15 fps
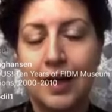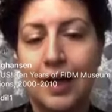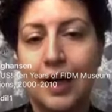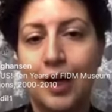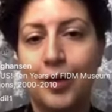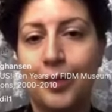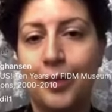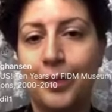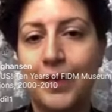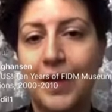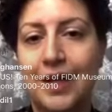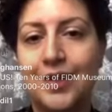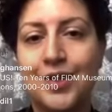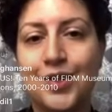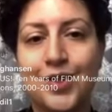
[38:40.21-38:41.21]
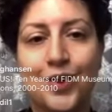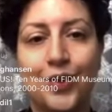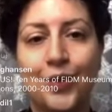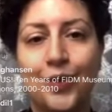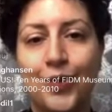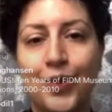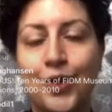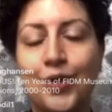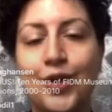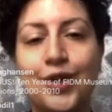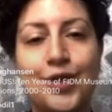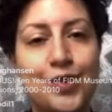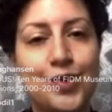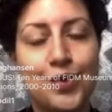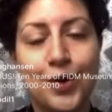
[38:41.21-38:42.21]
Um, and so you
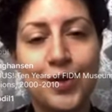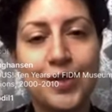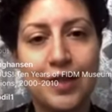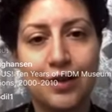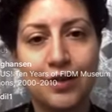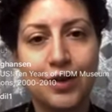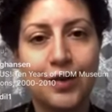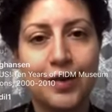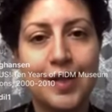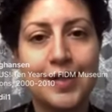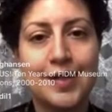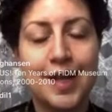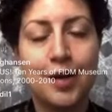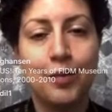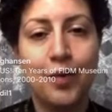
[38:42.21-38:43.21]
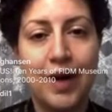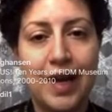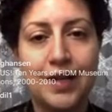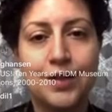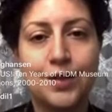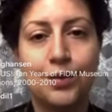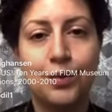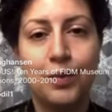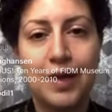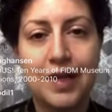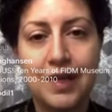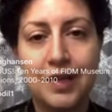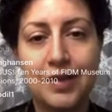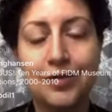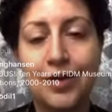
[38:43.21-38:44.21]
can use horsehair though in the same way to
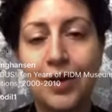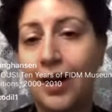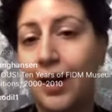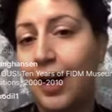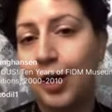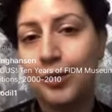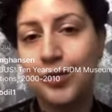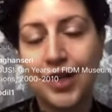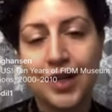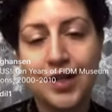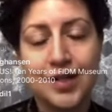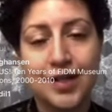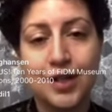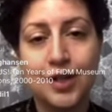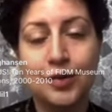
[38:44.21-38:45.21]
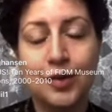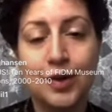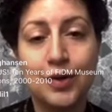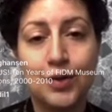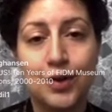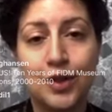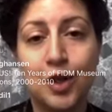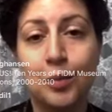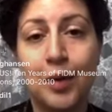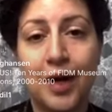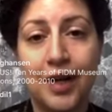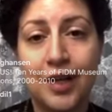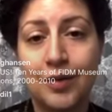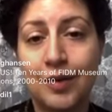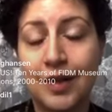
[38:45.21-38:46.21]
weave objects that you would adorn your
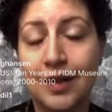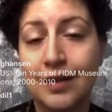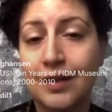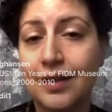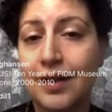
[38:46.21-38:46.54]
body with.